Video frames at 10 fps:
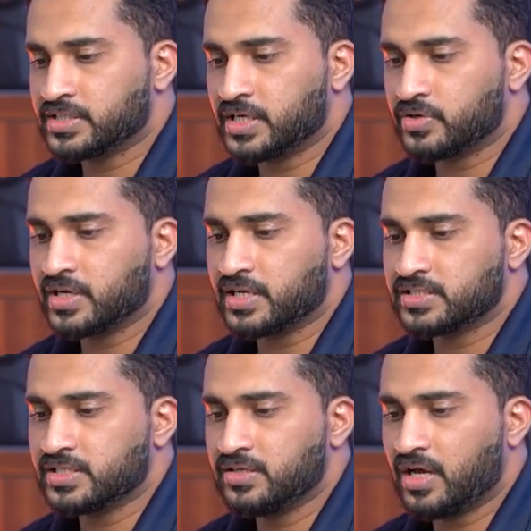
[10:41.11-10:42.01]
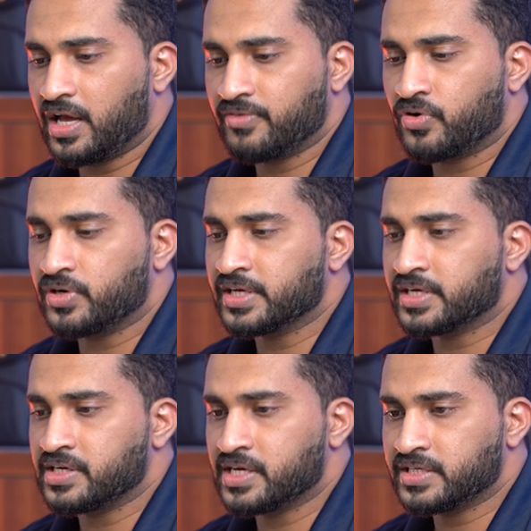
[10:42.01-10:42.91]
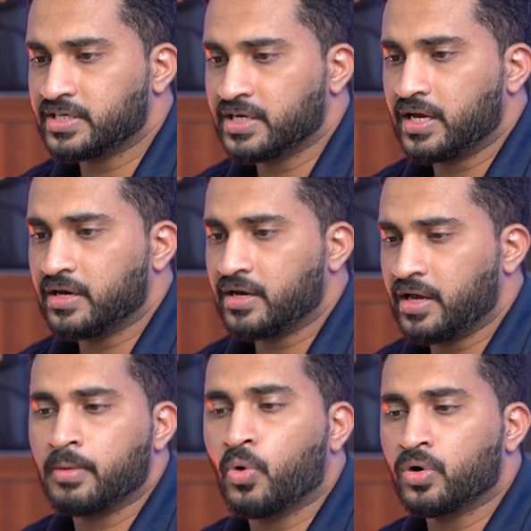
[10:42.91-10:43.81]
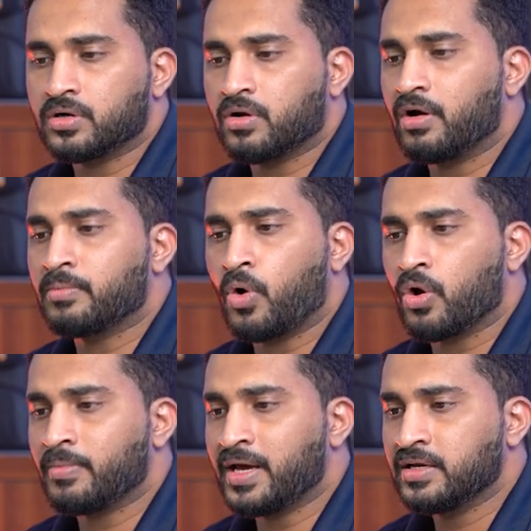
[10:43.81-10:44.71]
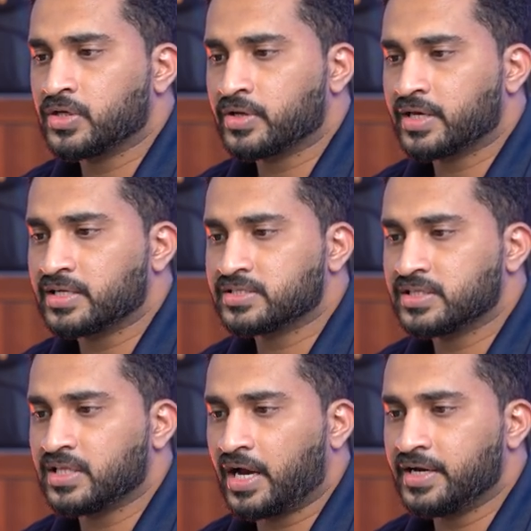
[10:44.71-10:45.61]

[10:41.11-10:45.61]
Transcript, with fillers: Here you can see I have already created a board called blogma. Here you can see the